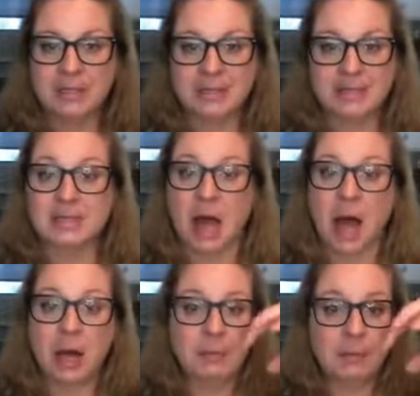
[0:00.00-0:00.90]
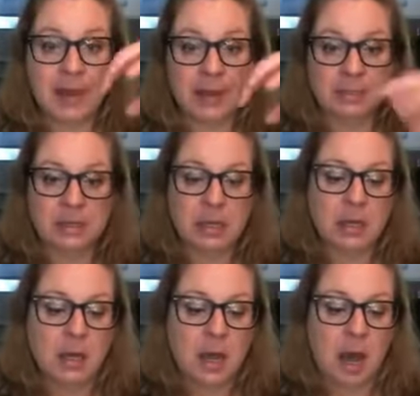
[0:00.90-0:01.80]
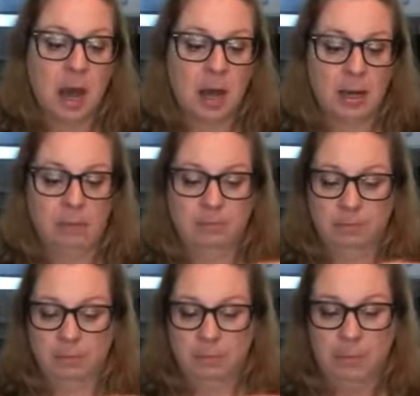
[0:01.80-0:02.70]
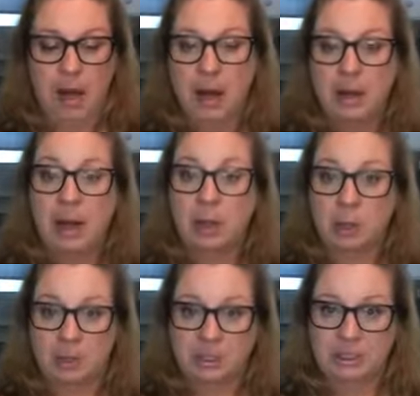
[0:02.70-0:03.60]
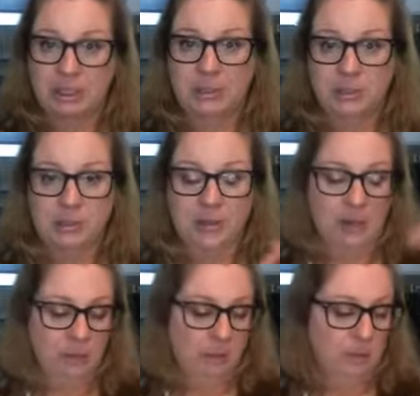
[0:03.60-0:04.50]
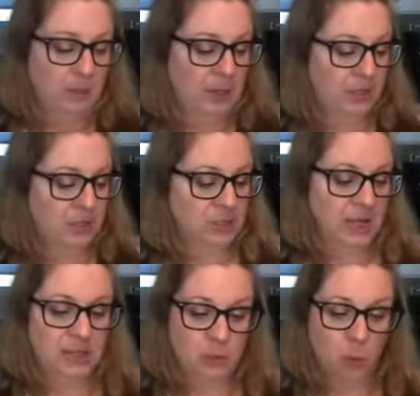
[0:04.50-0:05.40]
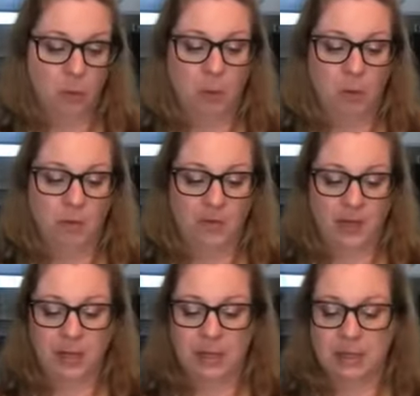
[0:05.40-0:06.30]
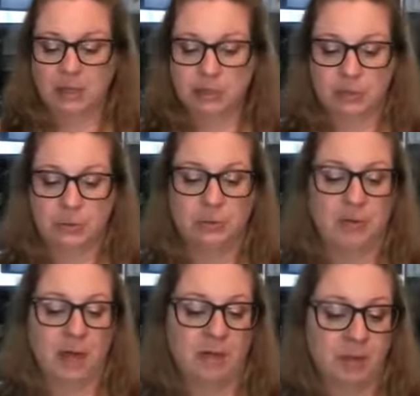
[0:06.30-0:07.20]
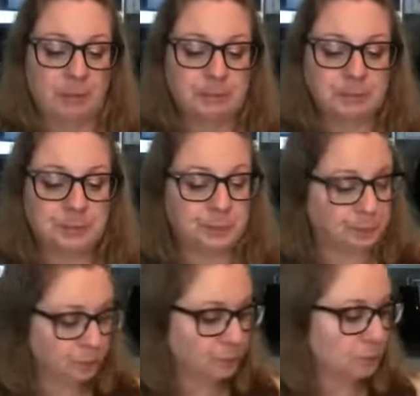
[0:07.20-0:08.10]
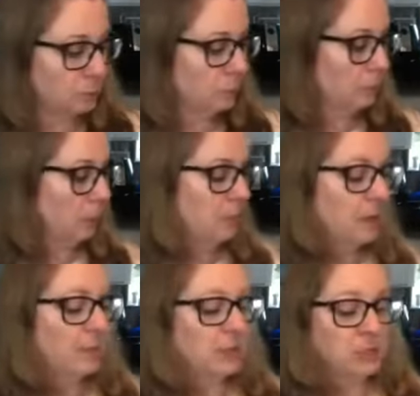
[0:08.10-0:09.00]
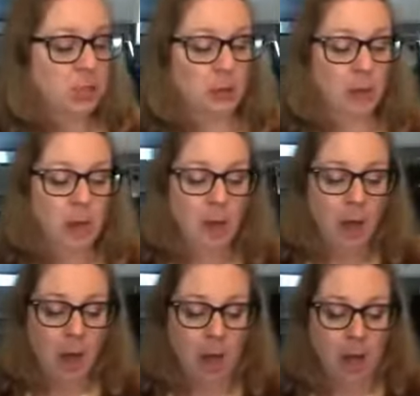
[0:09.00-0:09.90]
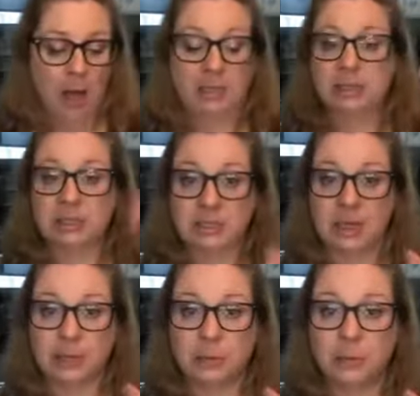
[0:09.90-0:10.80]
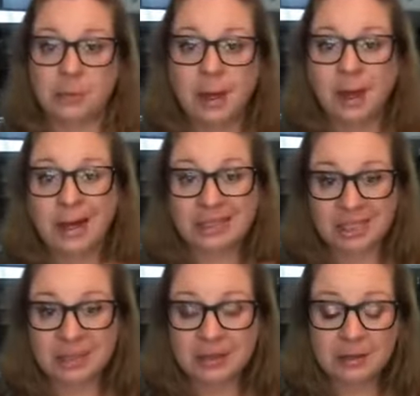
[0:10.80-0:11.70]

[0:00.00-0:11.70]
It's unbaked on a cookie sheet so that we can just slide this whole thing into the oven. That'll be good to go. I should tell you, I cheat.